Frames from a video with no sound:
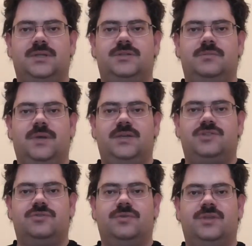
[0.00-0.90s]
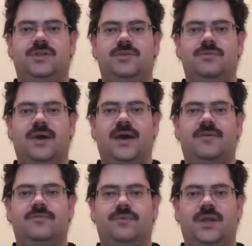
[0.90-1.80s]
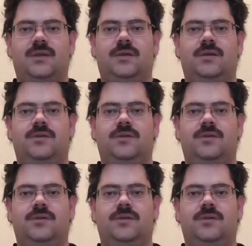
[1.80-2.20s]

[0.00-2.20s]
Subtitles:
to make sure that you have written